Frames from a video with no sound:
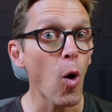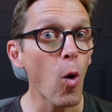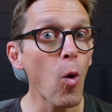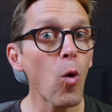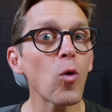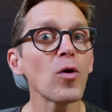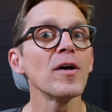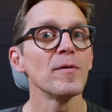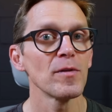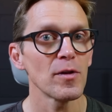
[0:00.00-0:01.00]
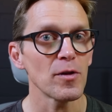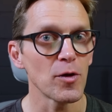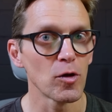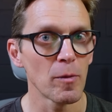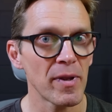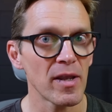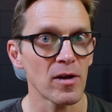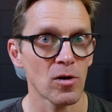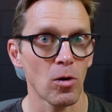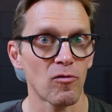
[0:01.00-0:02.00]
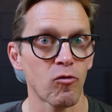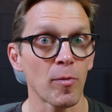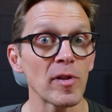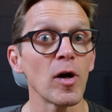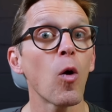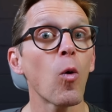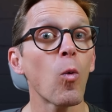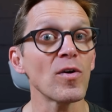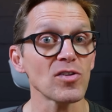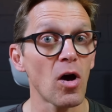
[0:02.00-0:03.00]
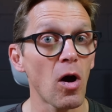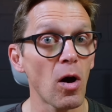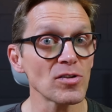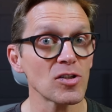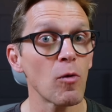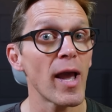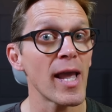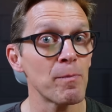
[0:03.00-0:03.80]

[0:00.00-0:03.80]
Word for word: old European car formula was also a